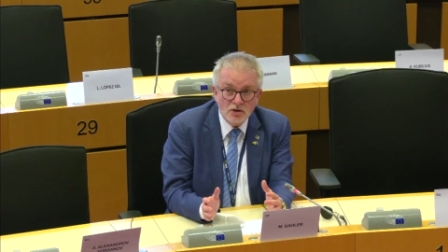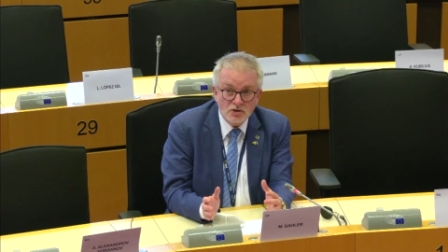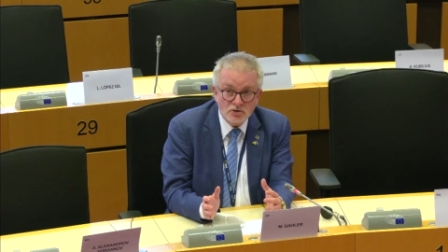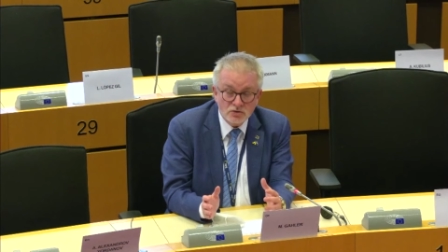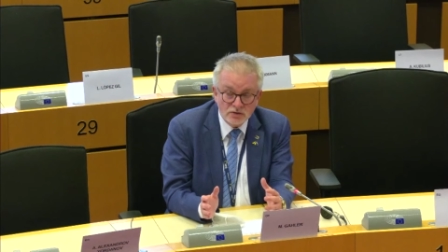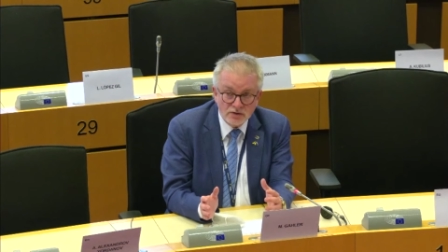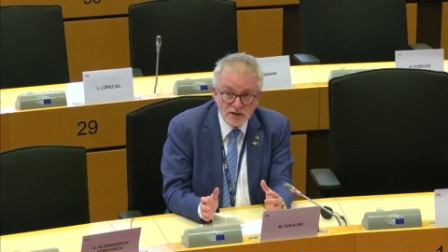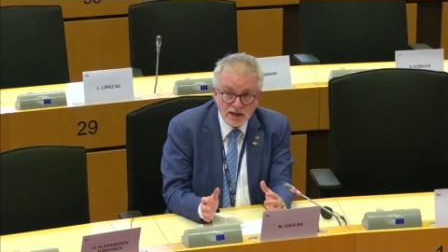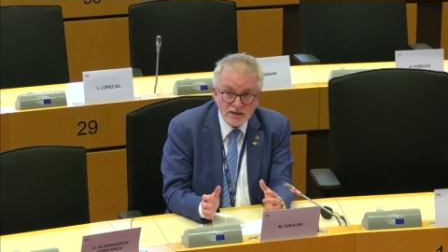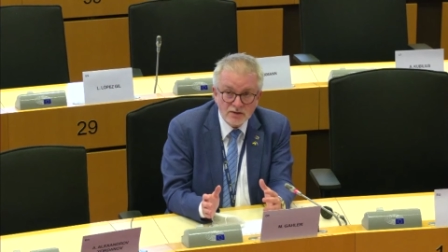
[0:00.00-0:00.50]

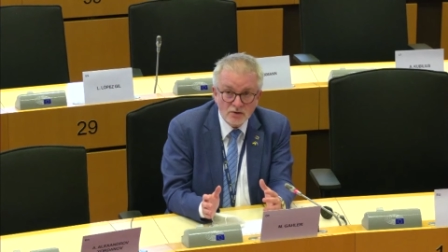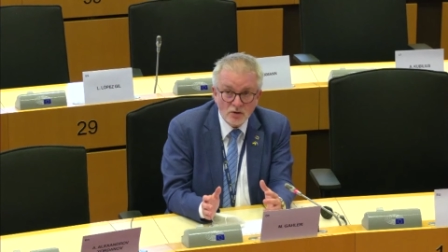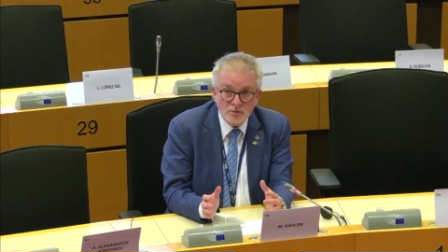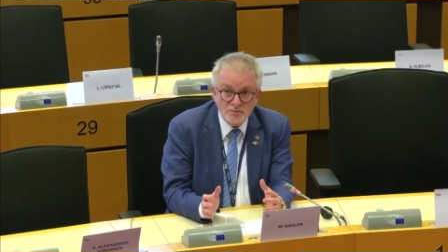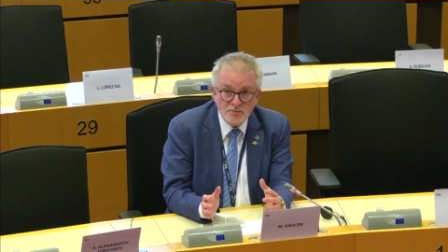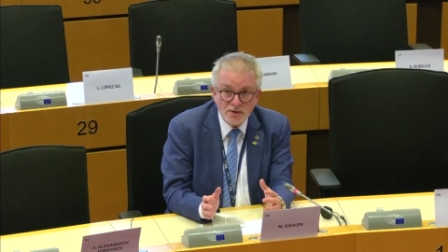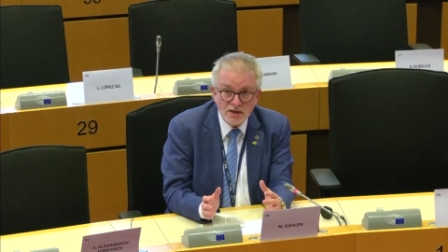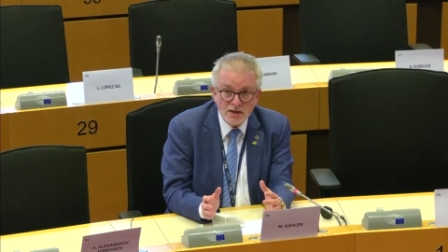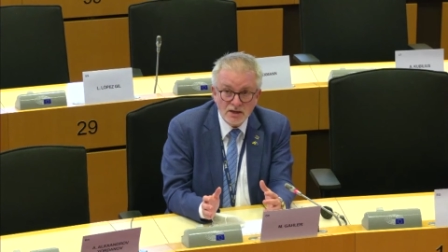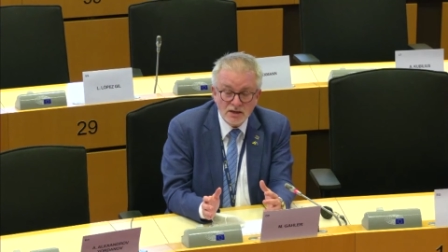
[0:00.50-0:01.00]
Should that
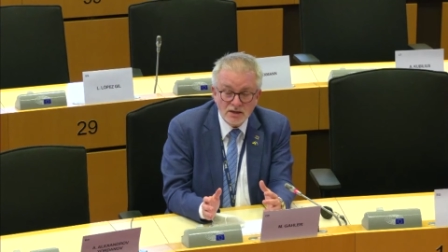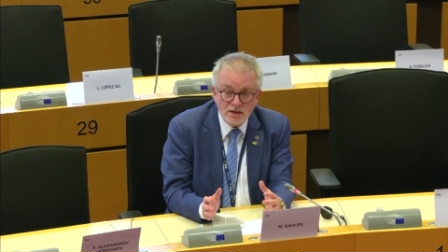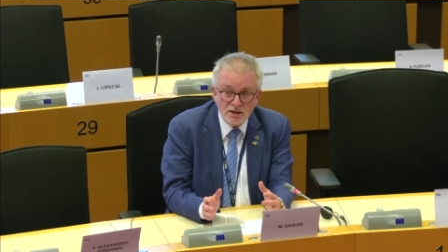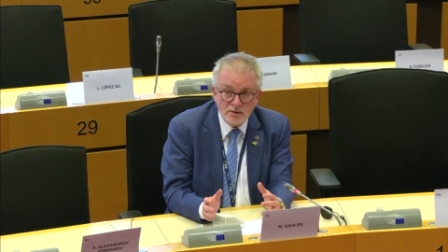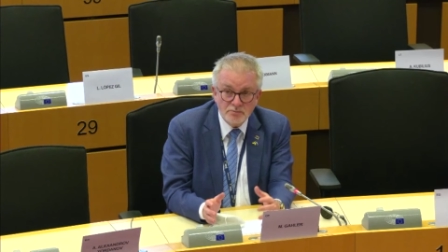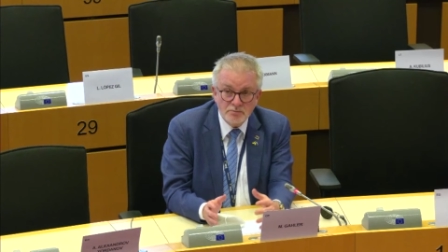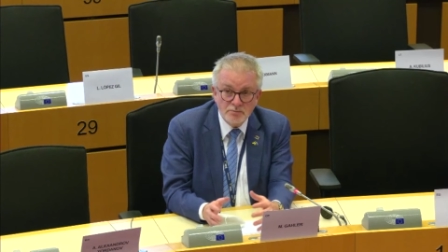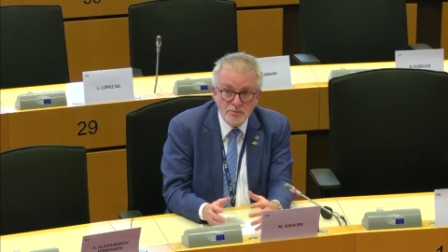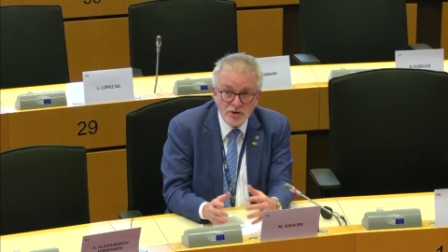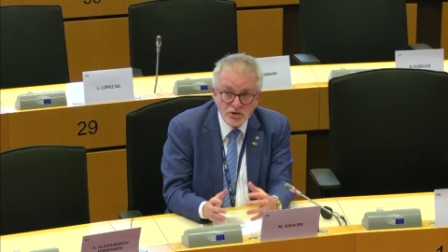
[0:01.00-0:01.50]
not be an
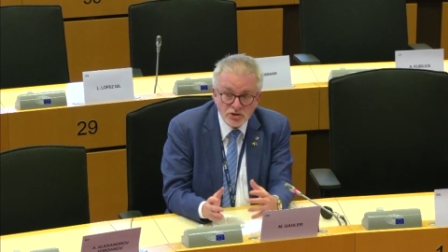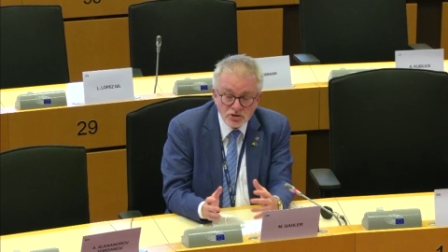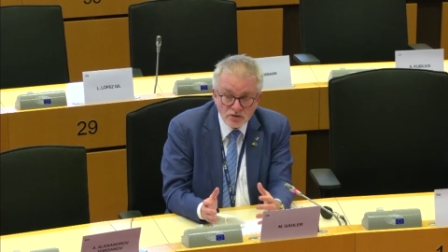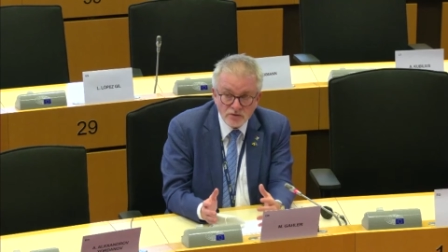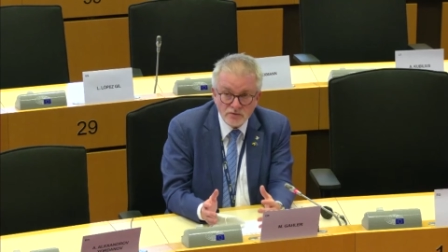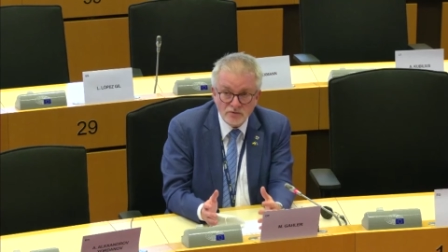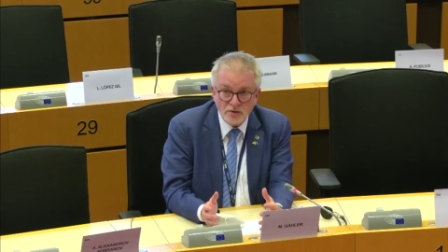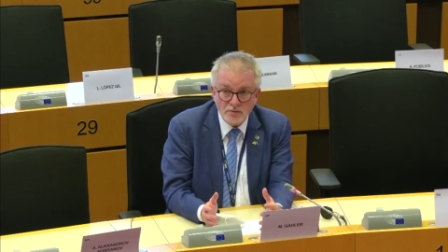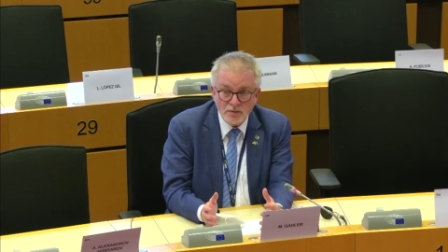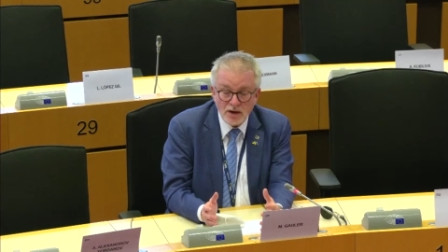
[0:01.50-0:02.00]

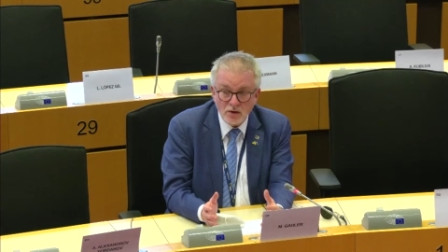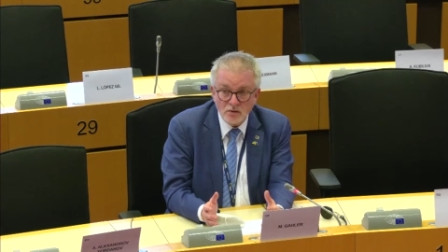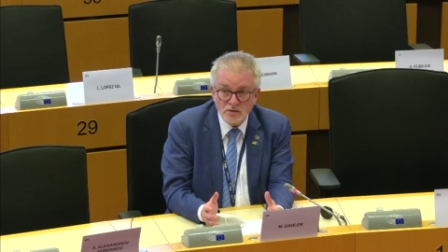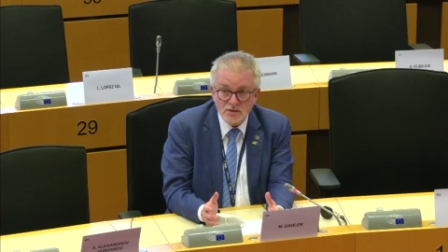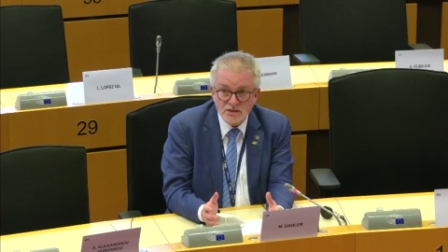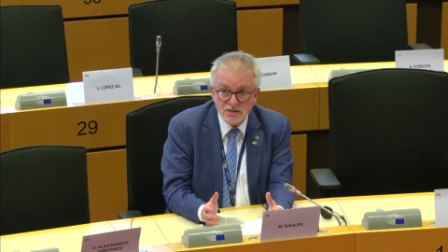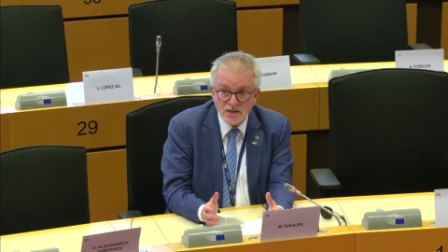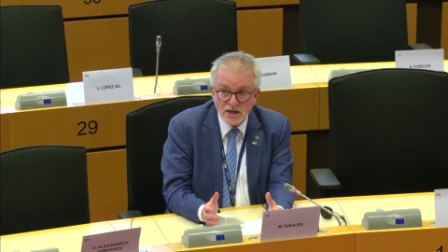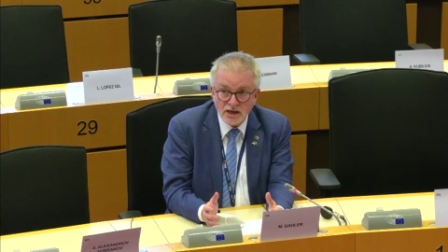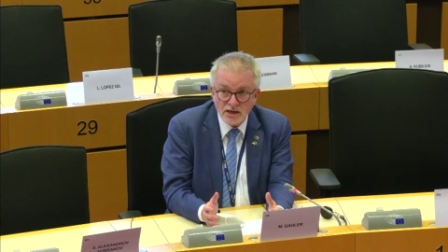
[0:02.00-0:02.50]
ambition from our
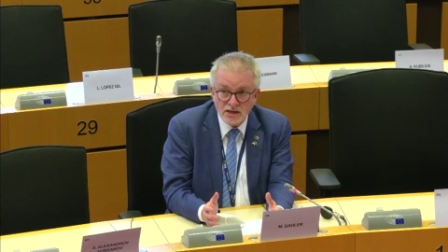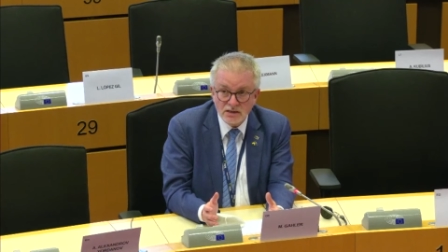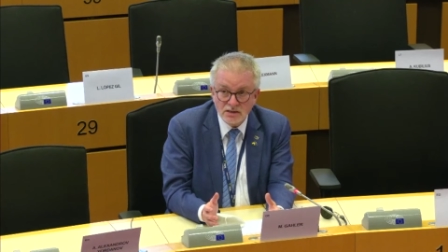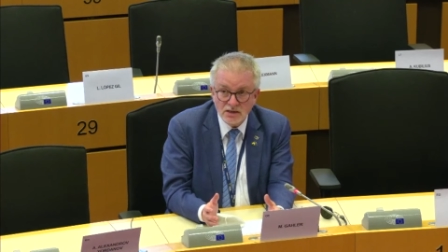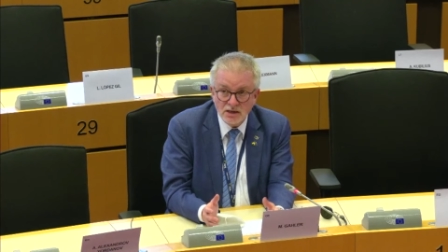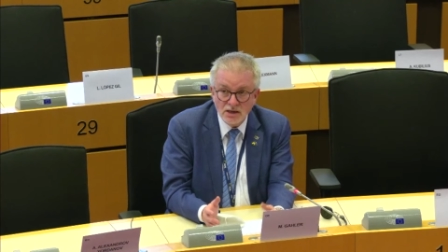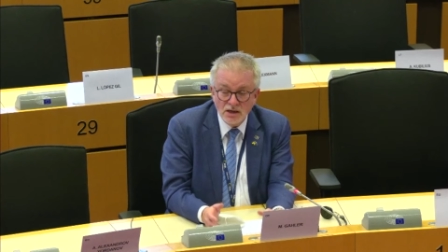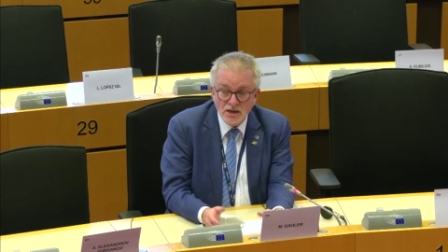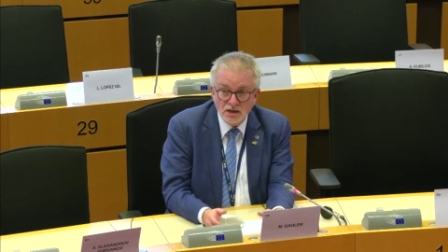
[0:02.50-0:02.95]
side